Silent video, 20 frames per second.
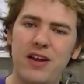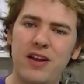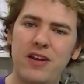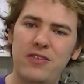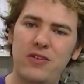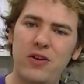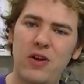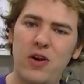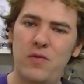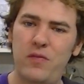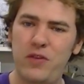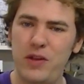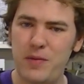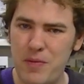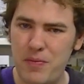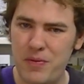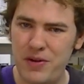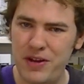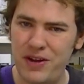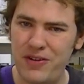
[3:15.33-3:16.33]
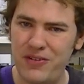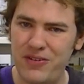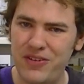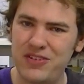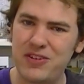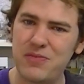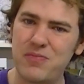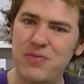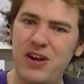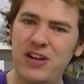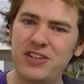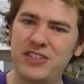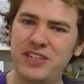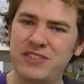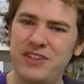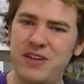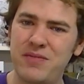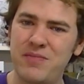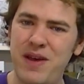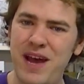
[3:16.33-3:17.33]
So hopefully by putting our list of
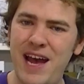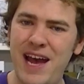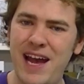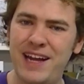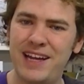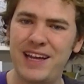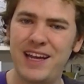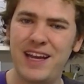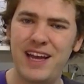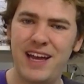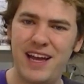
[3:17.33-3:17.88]
projects on back,